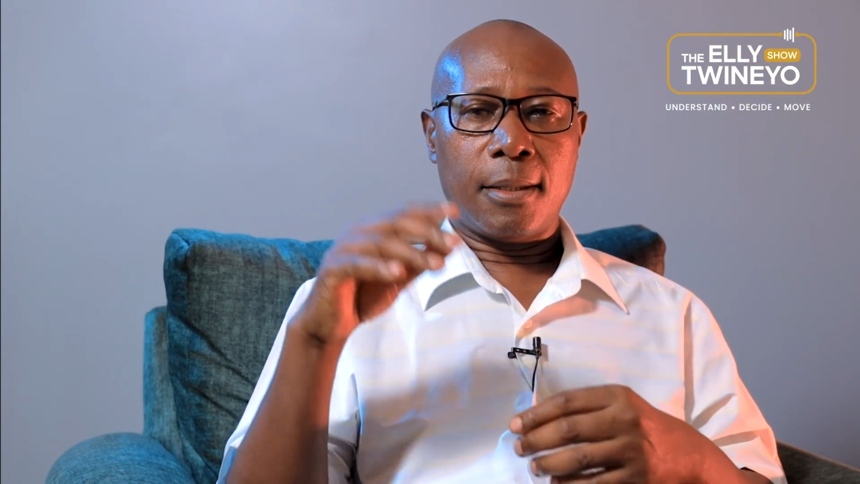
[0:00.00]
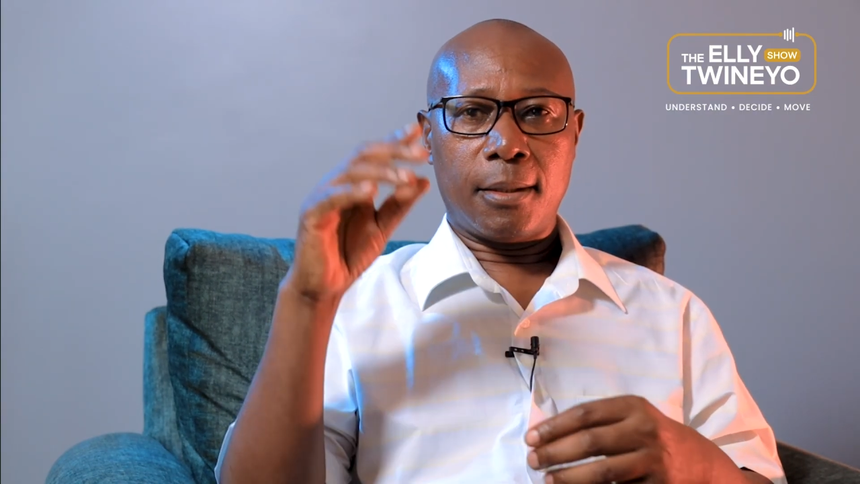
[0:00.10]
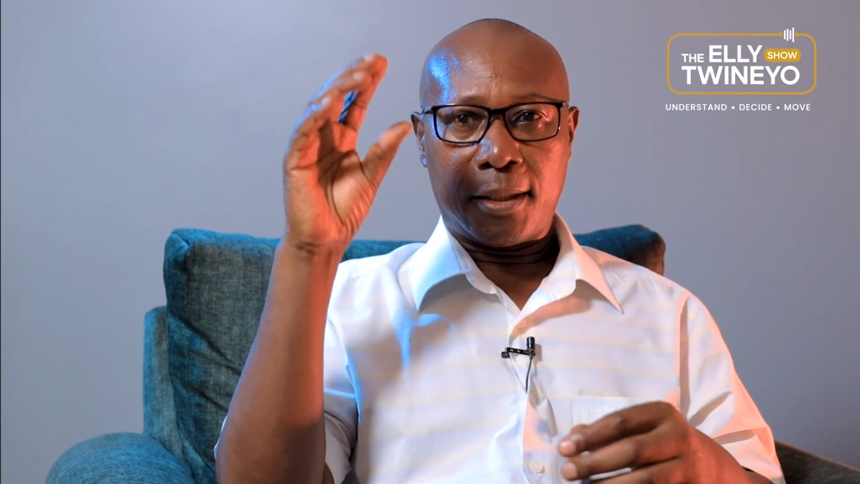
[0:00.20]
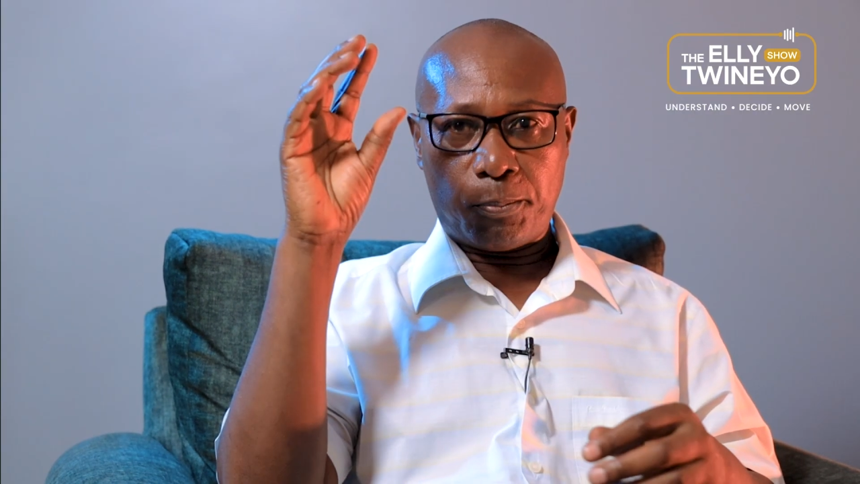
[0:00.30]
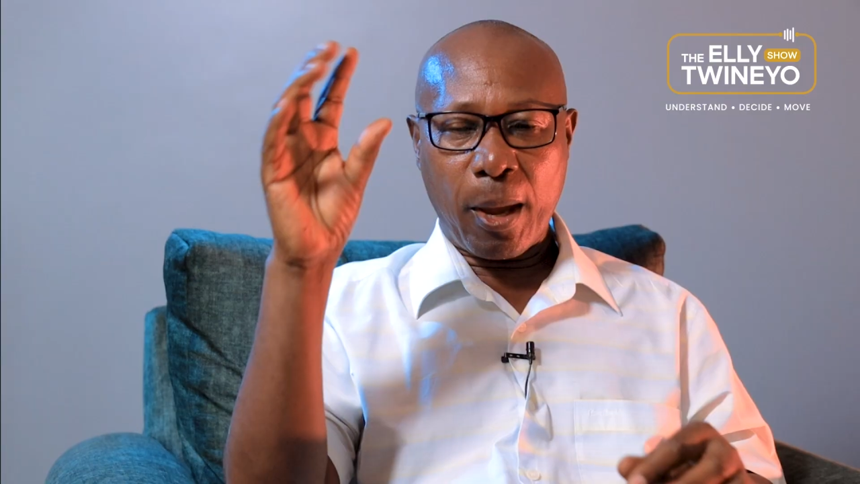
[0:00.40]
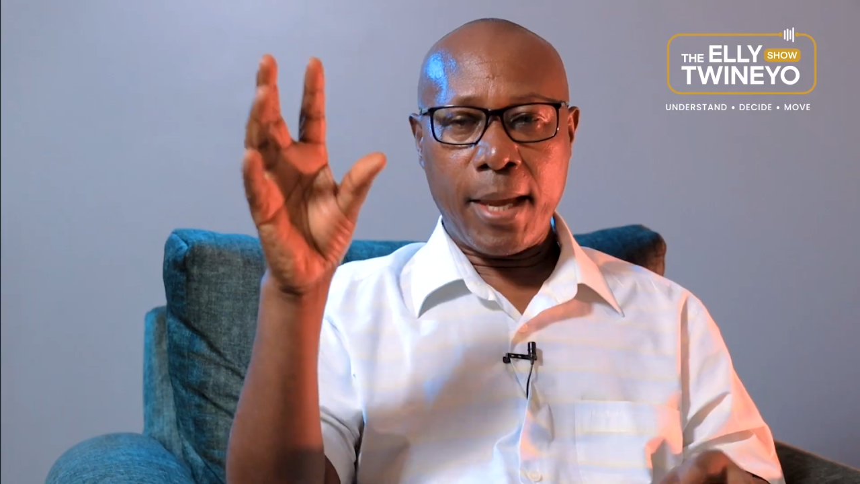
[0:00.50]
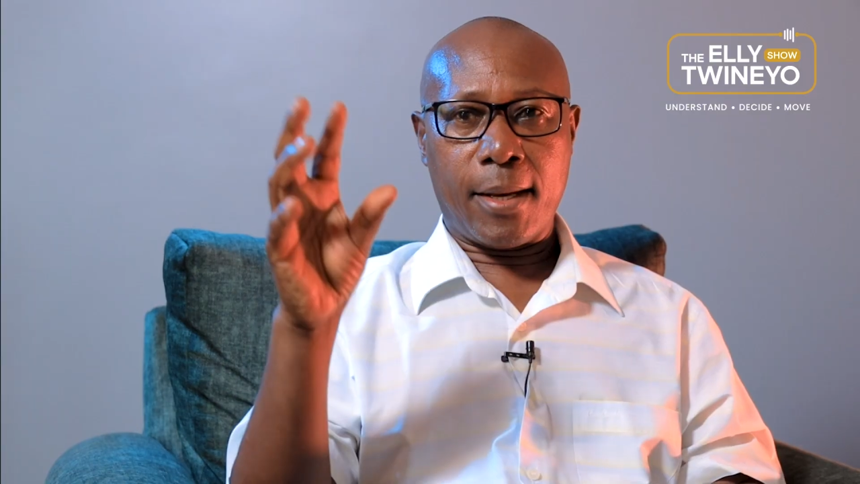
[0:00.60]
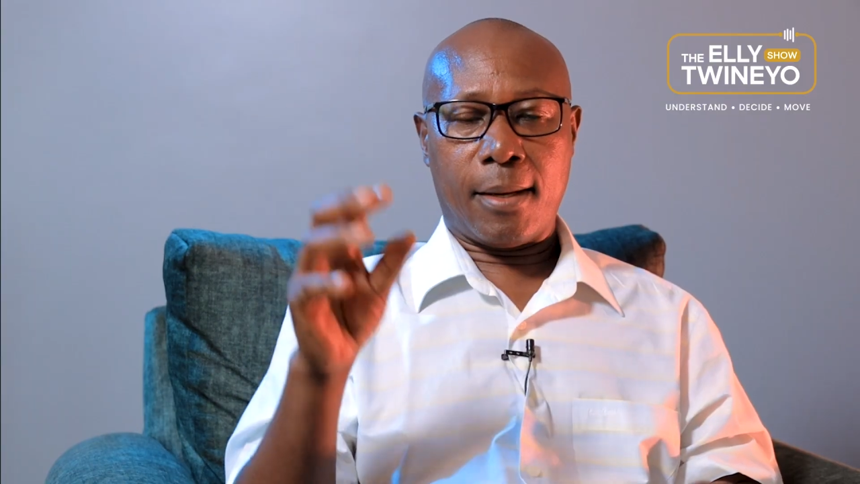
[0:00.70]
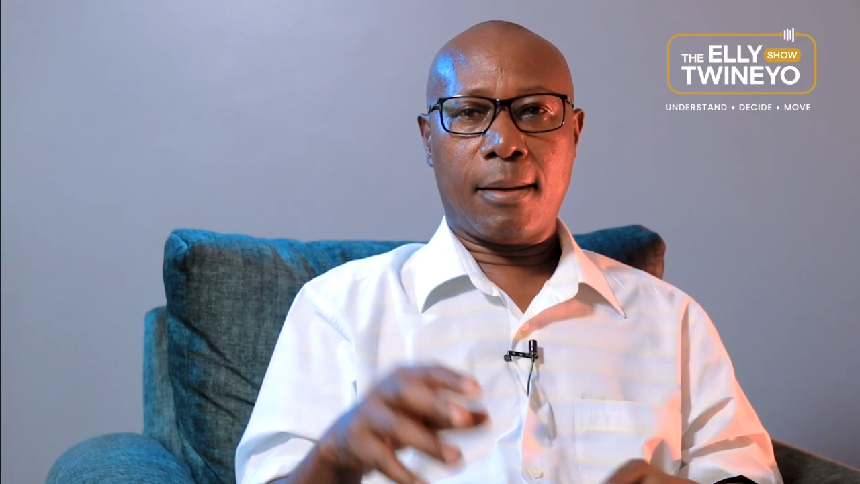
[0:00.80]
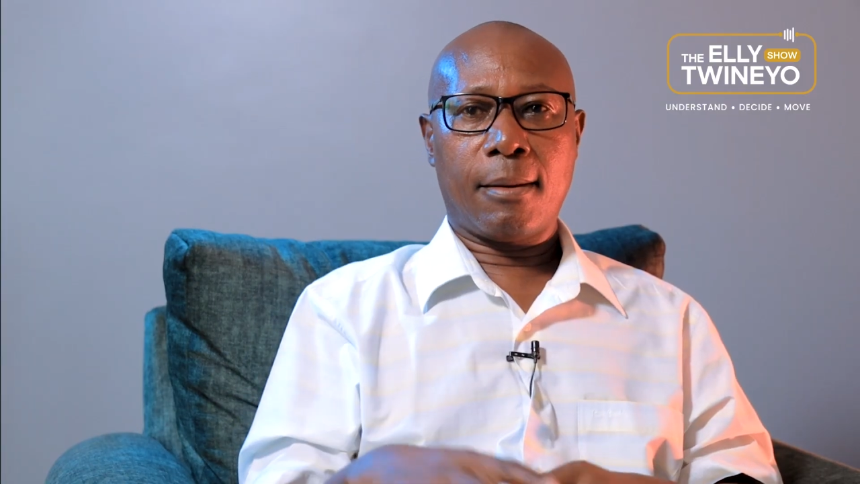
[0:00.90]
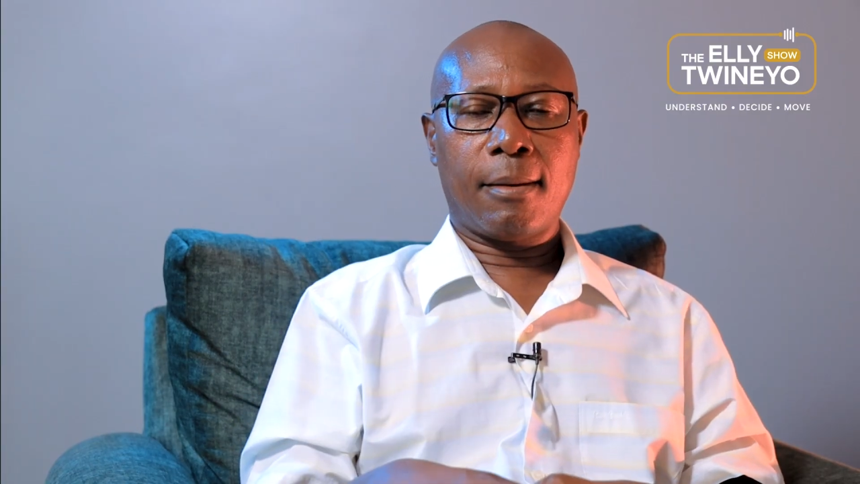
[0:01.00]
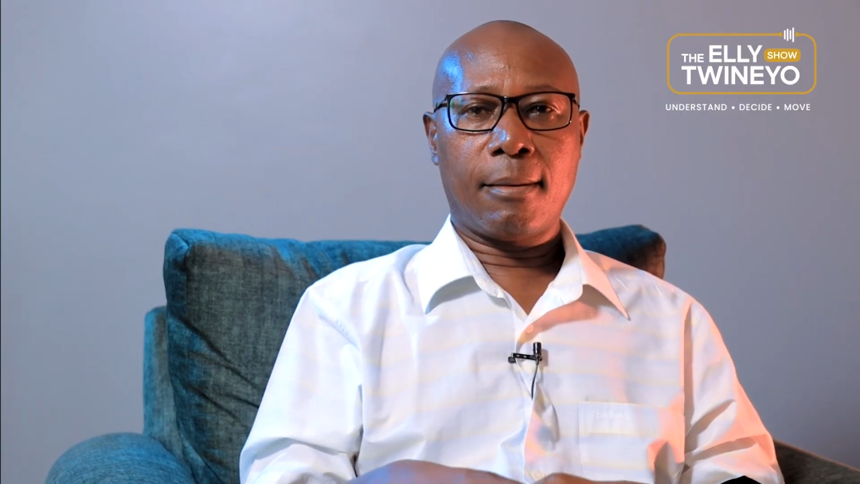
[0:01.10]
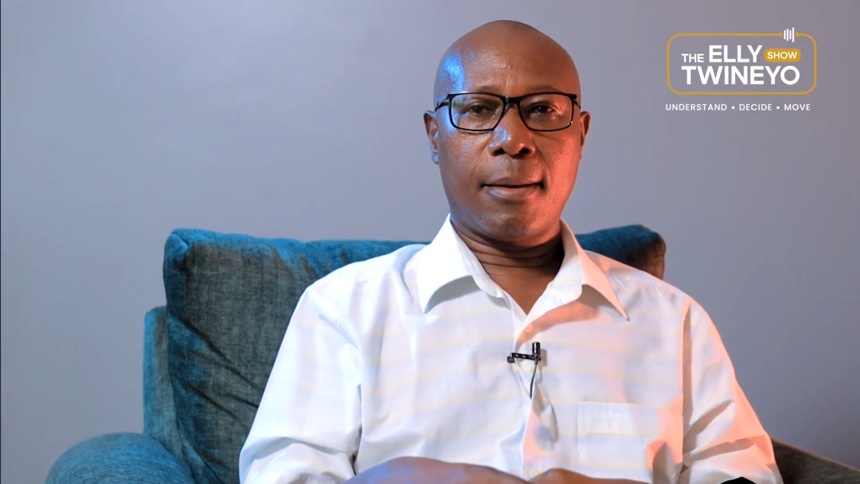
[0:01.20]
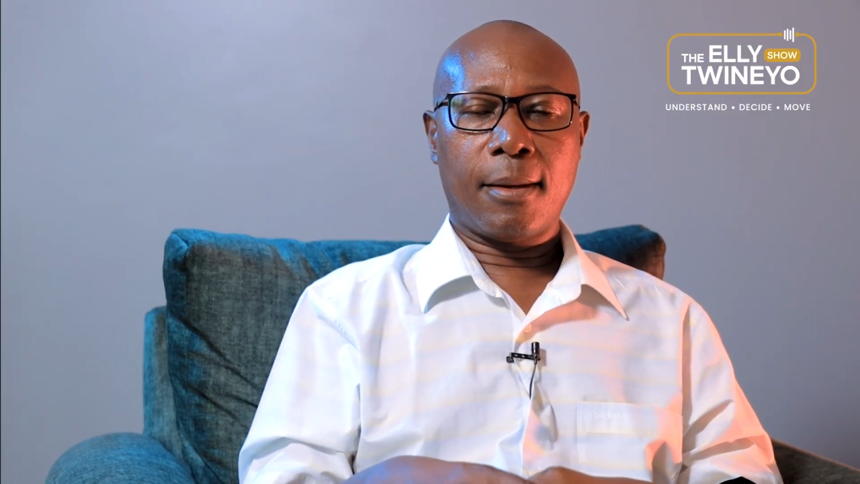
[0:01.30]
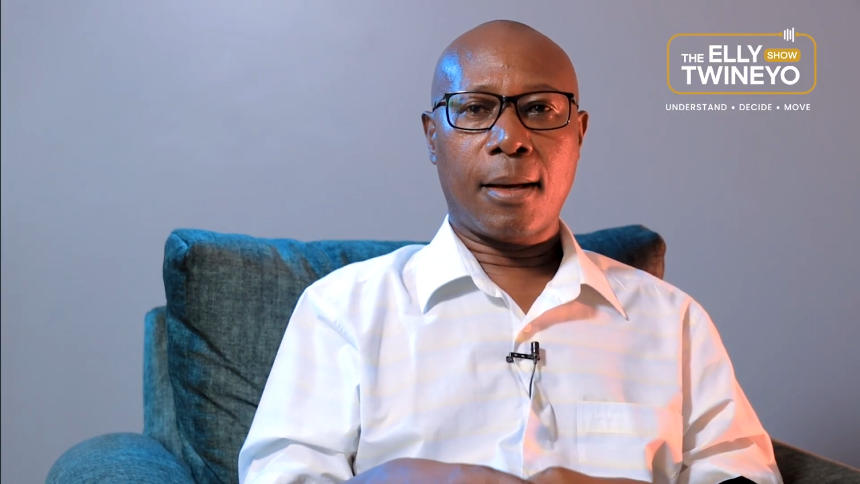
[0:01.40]
Spain,
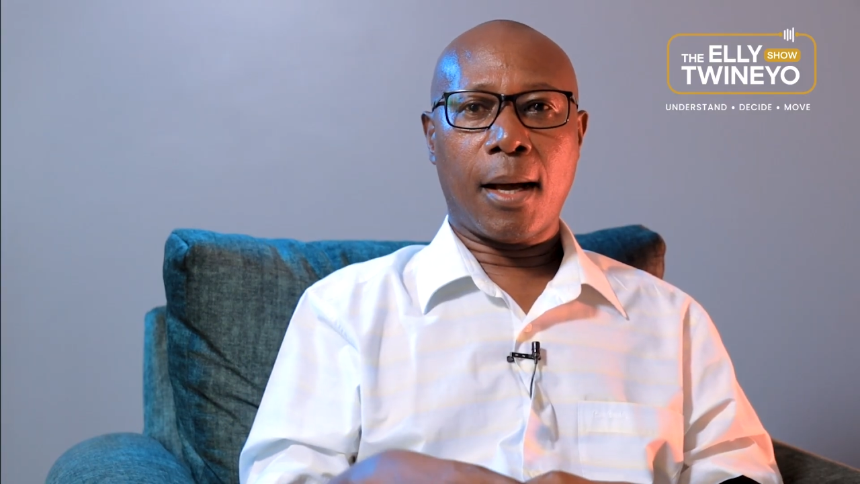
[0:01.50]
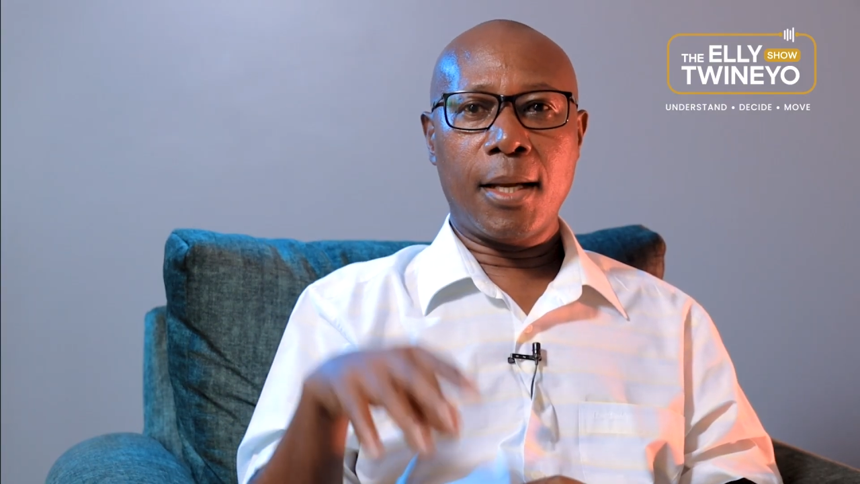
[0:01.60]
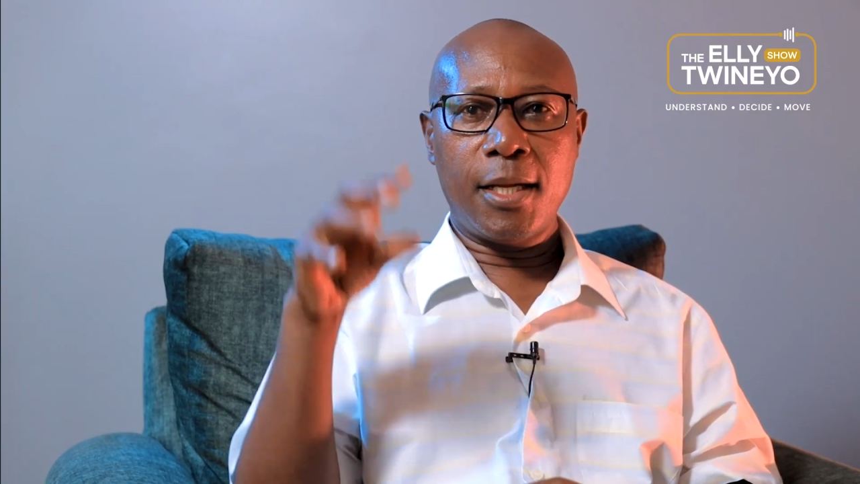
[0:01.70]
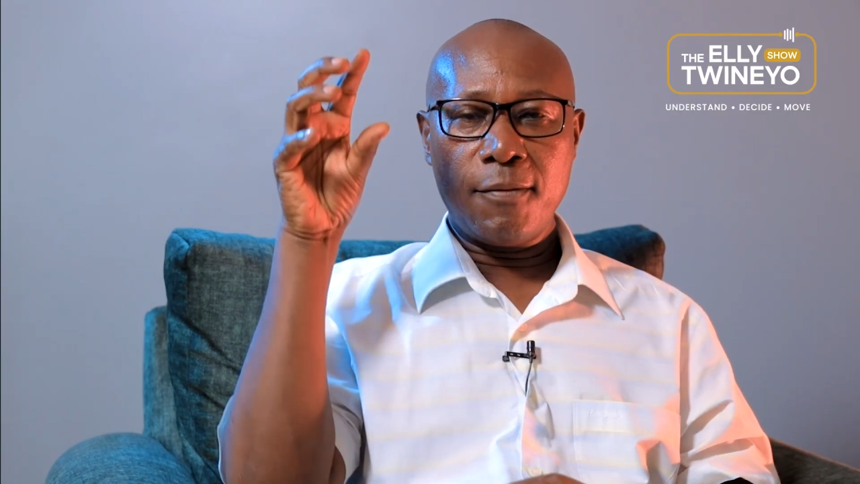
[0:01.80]
and